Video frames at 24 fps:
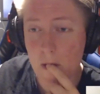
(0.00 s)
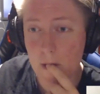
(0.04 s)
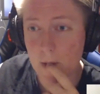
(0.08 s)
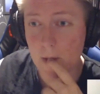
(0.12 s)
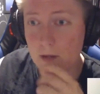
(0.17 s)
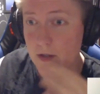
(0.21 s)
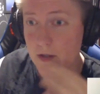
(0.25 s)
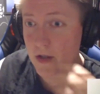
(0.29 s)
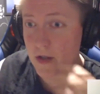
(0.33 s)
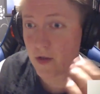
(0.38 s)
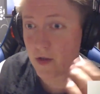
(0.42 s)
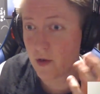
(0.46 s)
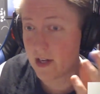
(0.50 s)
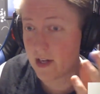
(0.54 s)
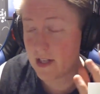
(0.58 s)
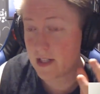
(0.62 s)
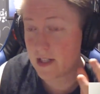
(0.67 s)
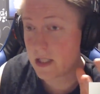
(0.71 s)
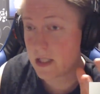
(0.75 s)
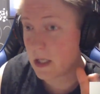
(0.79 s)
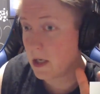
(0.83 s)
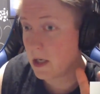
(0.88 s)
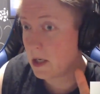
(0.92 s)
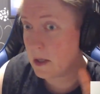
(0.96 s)
The
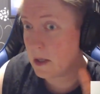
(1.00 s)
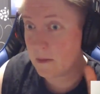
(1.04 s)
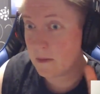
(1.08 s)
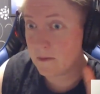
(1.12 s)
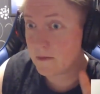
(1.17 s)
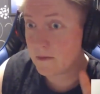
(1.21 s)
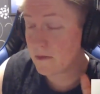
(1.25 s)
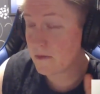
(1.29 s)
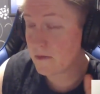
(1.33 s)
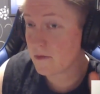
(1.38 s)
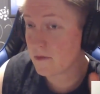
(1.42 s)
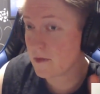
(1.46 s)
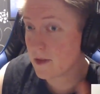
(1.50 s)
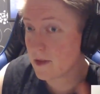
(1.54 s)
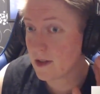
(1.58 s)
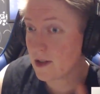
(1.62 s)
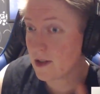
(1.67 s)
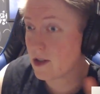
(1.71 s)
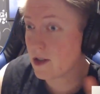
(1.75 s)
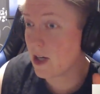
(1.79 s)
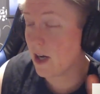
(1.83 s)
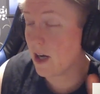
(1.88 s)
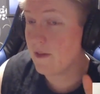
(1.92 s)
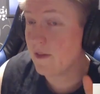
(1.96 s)
streets are
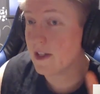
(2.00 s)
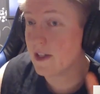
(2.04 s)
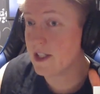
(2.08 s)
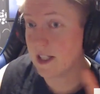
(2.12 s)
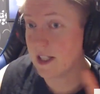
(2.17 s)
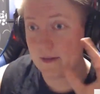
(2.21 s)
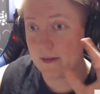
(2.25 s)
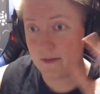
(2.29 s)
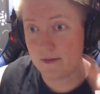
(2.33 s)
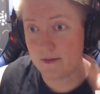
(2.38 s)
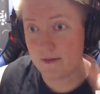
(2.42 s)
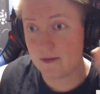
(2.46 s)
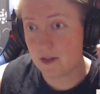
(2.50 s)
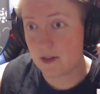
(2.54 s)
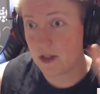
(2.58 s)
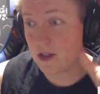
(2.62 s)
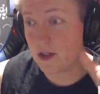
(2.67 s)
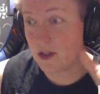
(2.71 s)
covered in sort